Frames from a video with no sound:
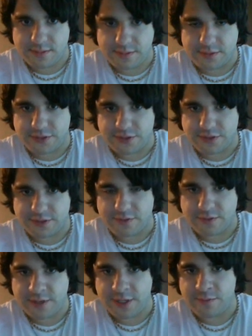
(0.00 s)
your
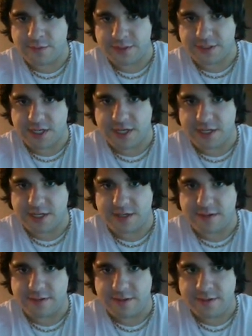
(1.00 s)
screen was cutting.